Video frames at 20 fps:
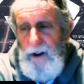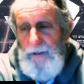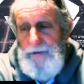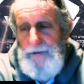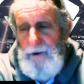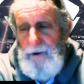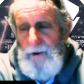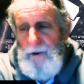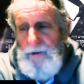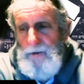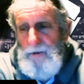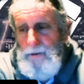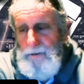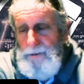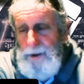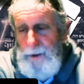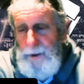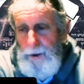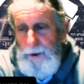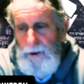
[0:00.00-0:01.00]
after
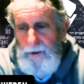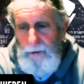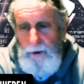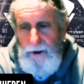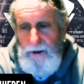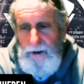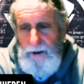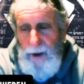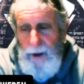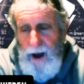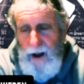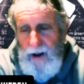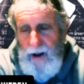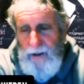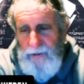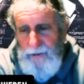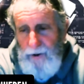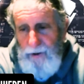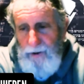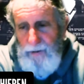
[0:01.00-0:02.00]
people had written about
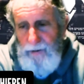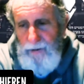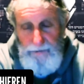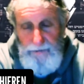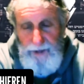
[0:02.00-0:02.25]
it for